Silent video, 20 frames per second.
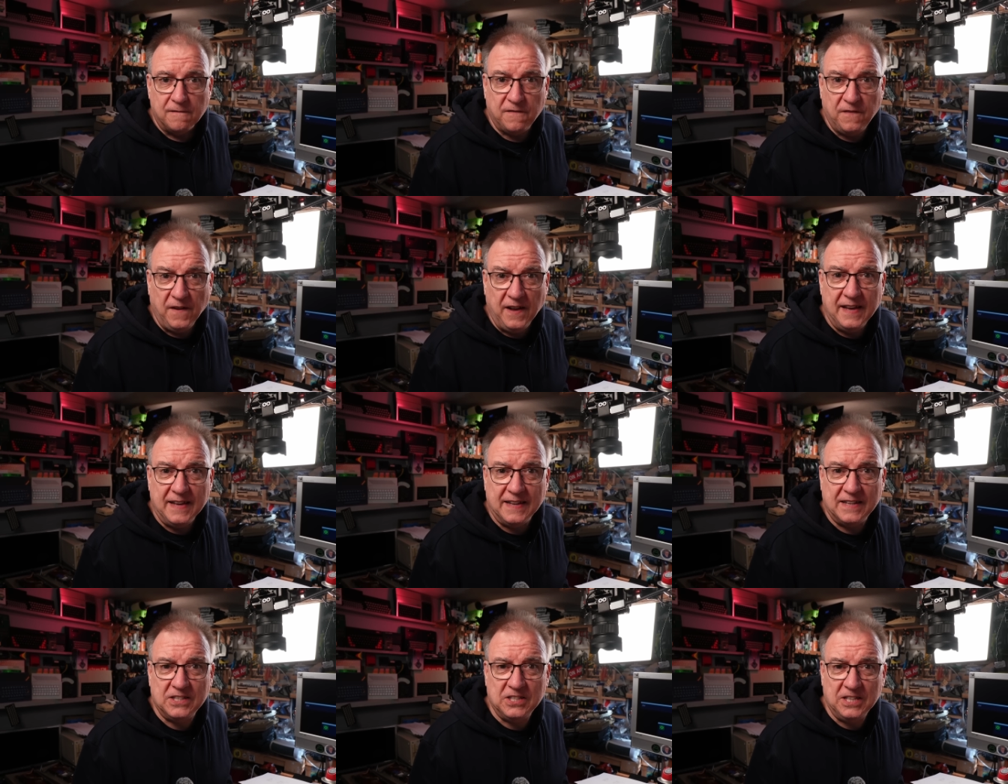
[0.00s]

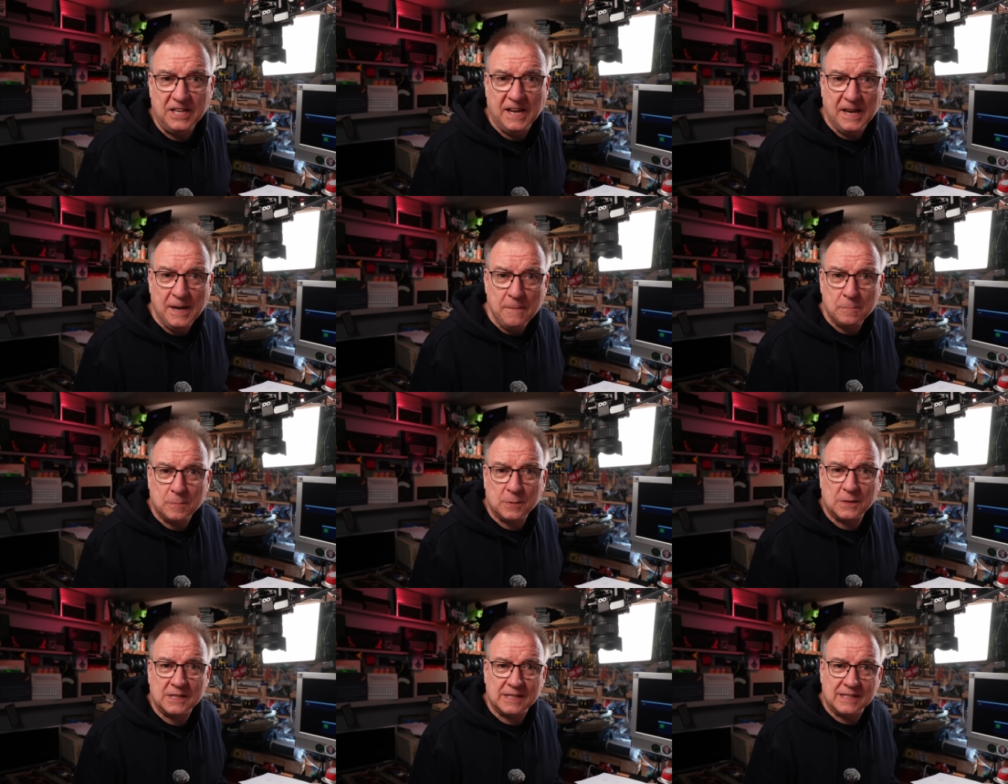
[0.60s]
fake
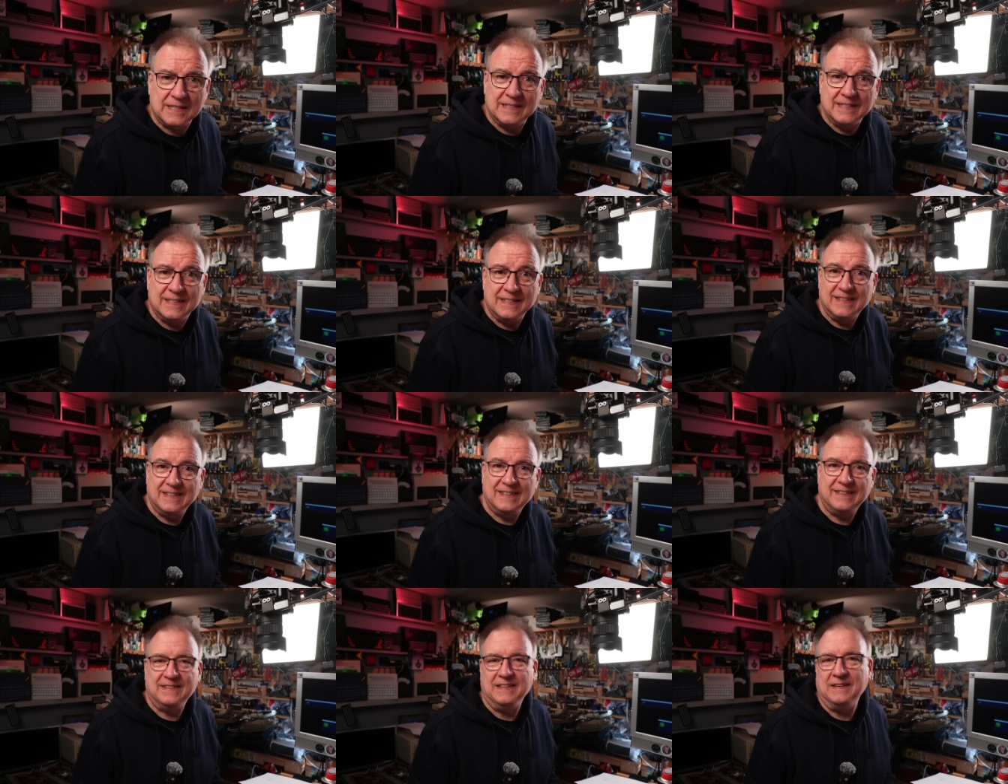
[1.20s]
chips.
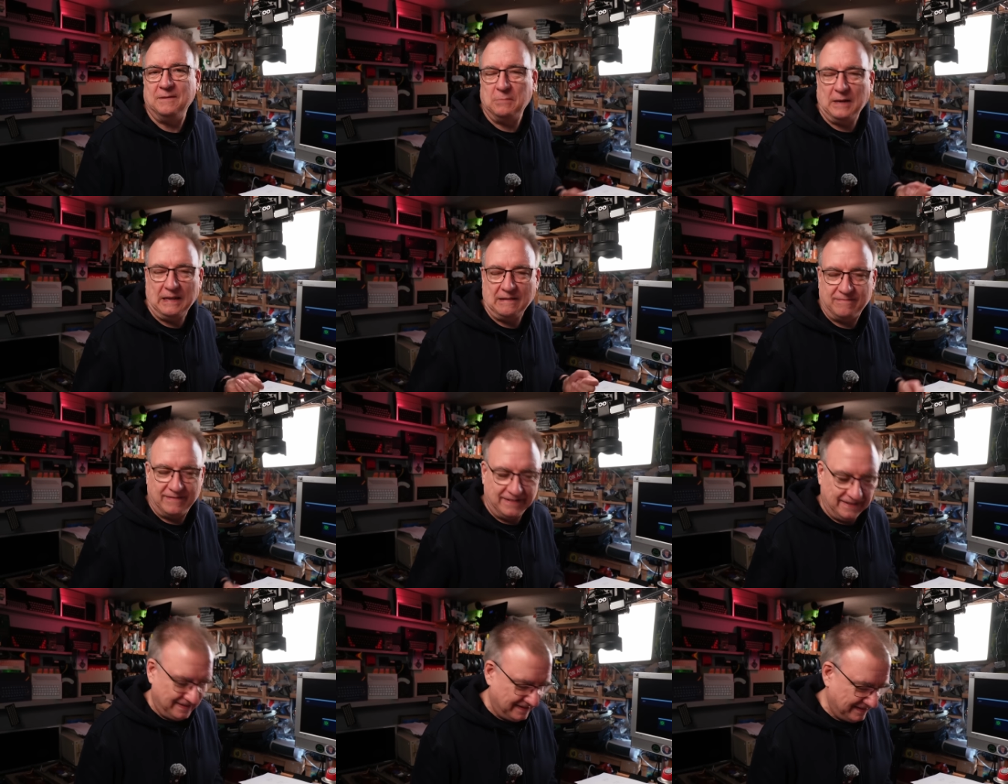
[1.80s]

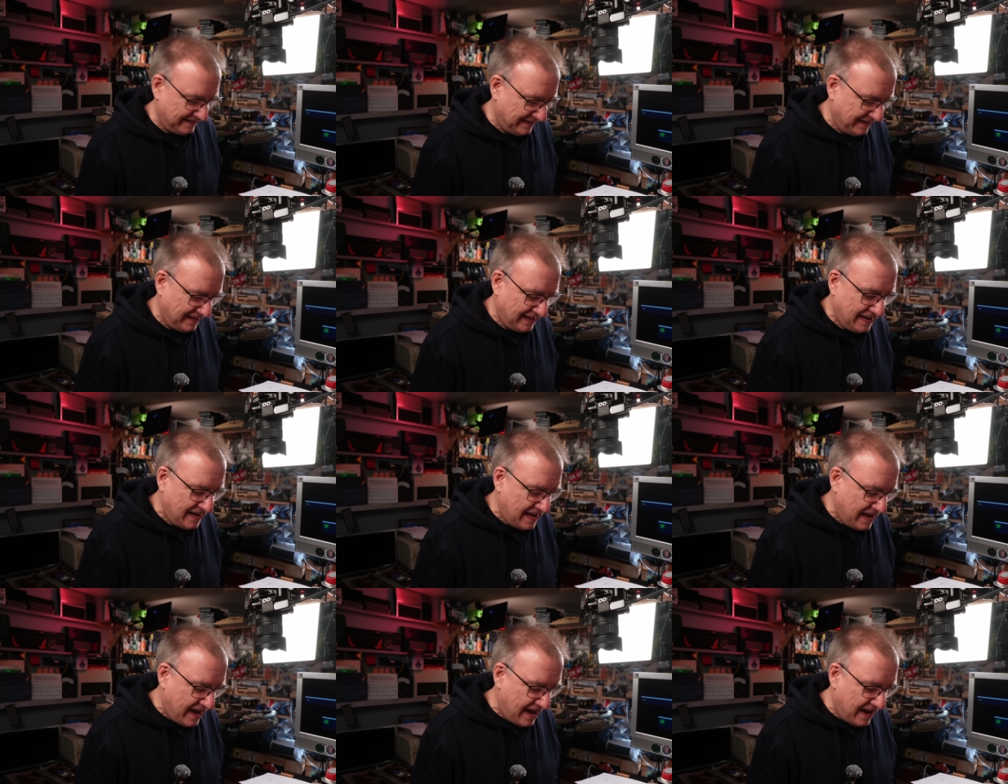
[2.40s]

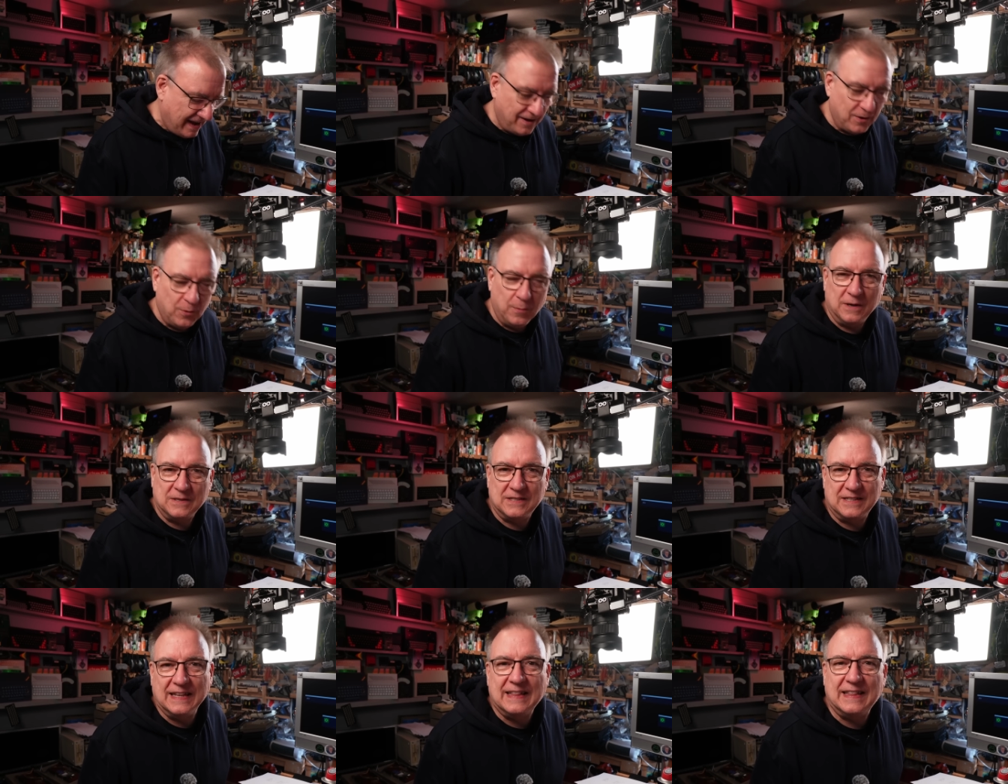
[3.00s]
I
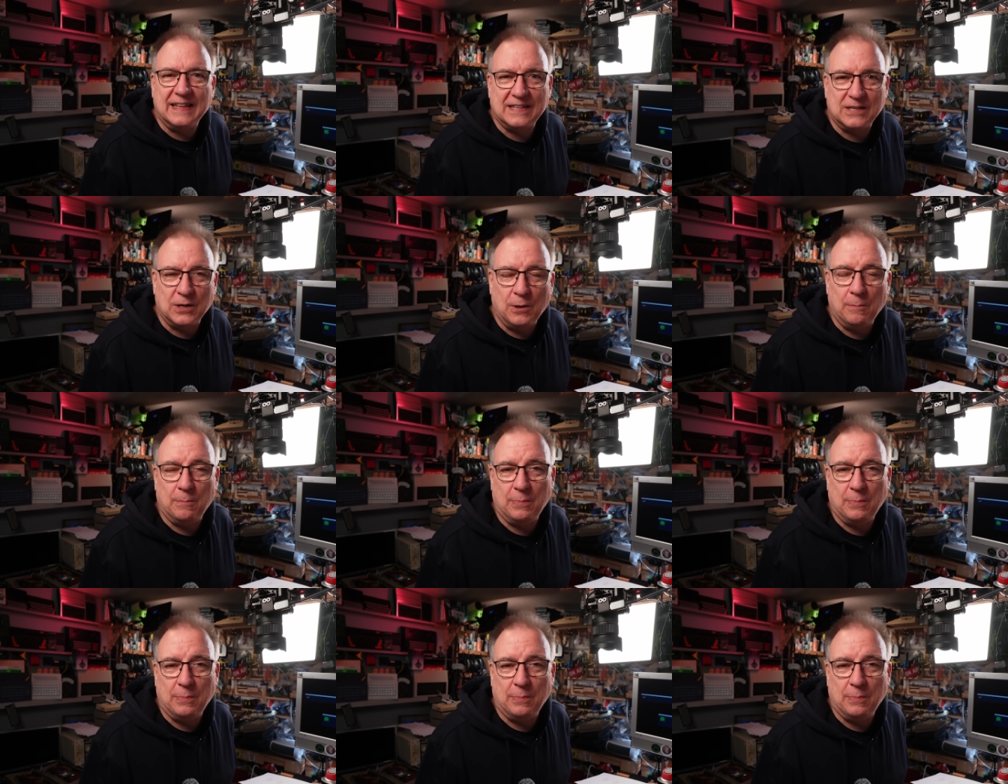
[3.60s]
almost did this on